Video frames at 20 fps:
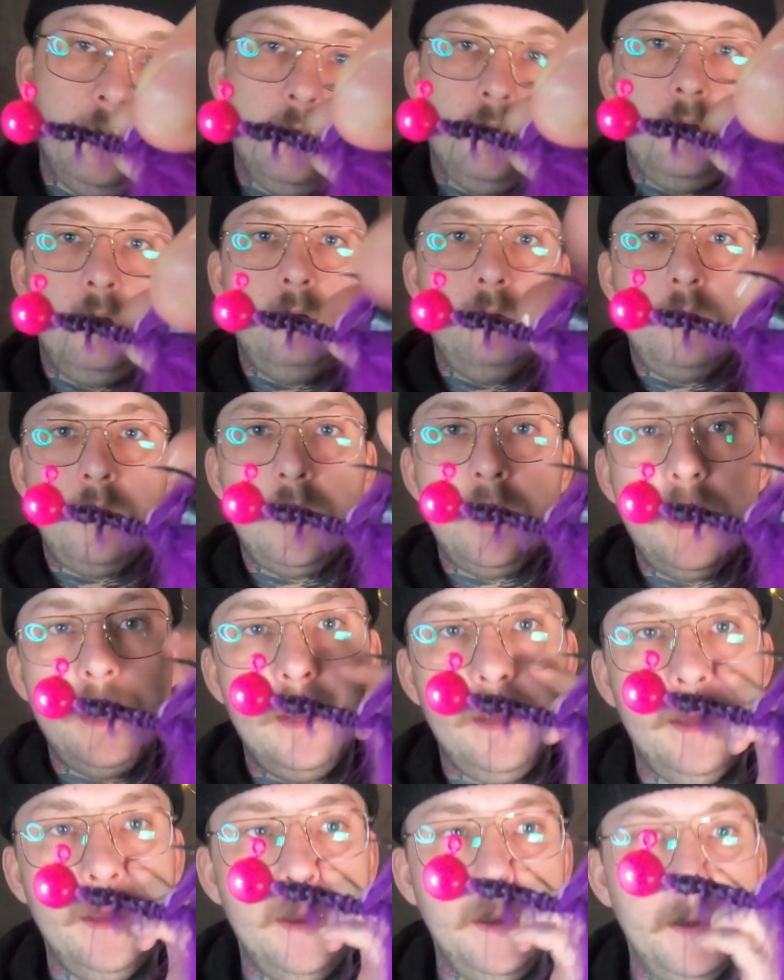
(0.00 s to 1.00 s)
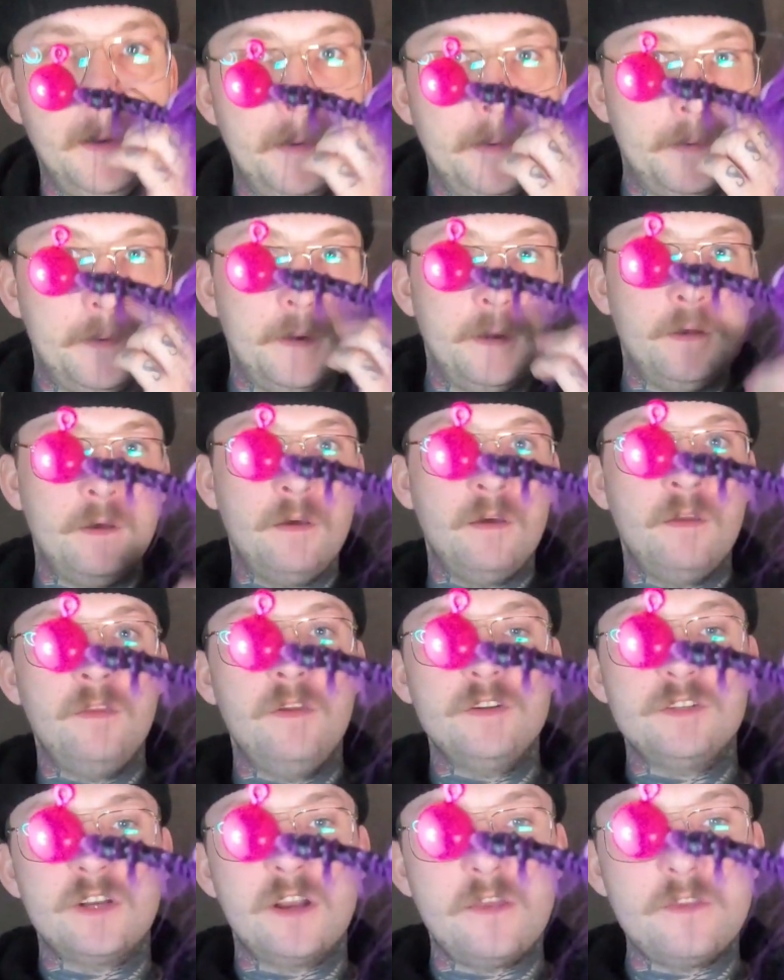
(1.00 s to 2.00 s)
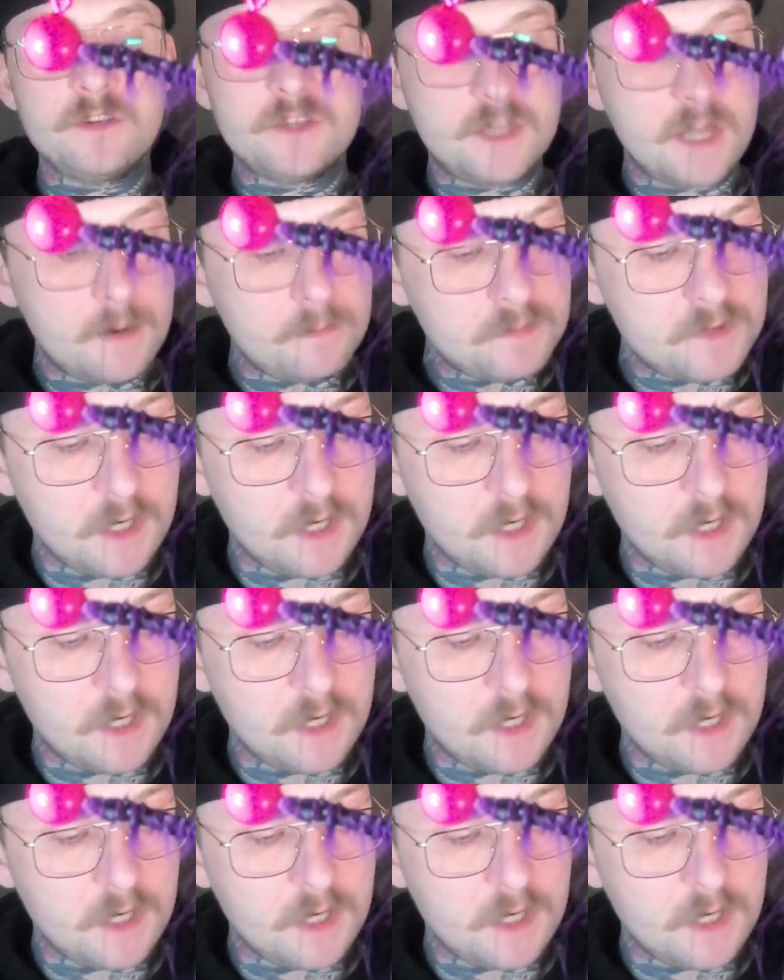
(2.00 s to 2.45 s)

Okay, there's another step